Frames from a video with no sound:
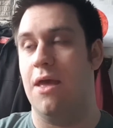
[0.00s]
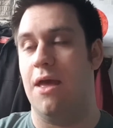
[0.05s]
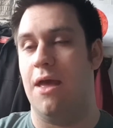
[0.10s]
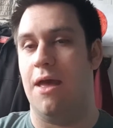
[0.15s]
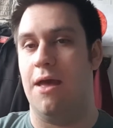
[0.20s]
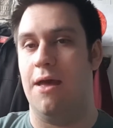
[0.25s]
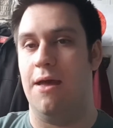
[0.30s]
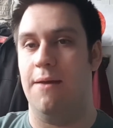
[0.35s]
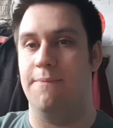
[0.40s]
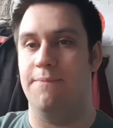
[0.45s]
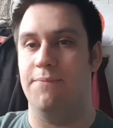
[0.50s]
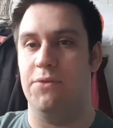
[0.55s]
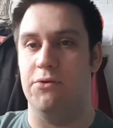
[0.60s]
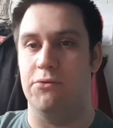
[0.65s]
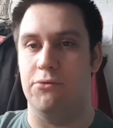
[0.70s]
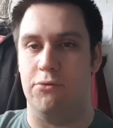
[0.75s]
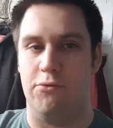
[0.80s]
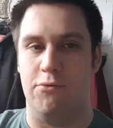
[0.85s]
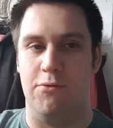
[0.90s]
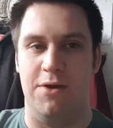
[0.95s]
you're
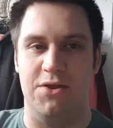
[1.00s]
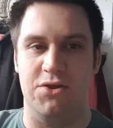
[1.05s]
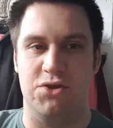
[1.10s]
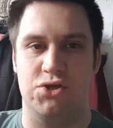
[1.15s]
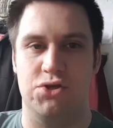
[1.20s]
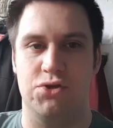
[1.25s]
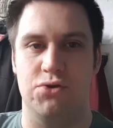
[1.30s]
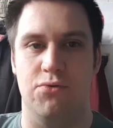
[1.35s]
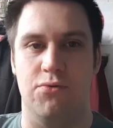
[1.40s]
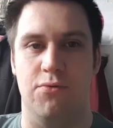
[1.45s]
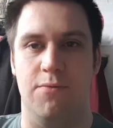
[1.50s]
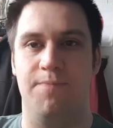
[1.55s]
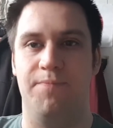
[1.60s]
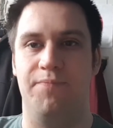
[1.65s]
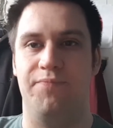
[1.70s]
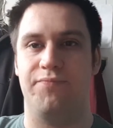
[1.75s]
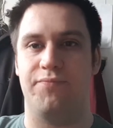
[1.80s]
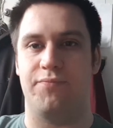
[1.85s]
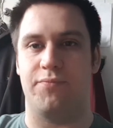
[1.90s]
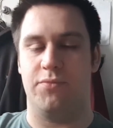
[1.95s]
not quite sure
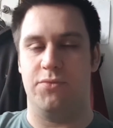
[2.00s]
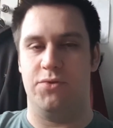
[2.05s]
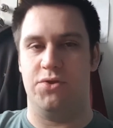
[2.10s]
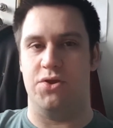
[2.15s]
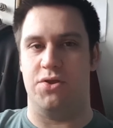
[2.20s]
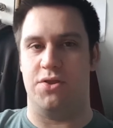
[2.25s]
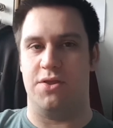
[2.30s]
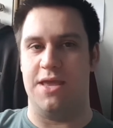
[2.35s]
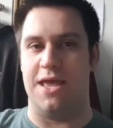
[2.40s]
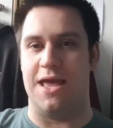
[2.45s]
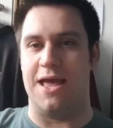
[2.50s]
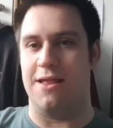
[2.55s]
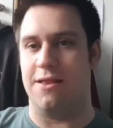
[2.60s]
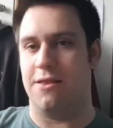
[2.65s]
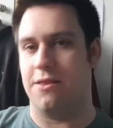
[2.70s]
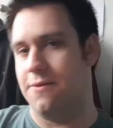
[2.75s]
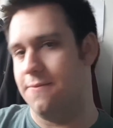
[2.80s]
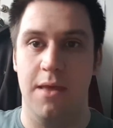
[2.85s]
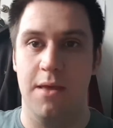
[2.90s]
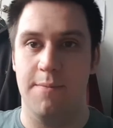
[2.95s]
just
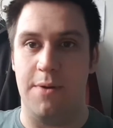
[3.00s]
yet.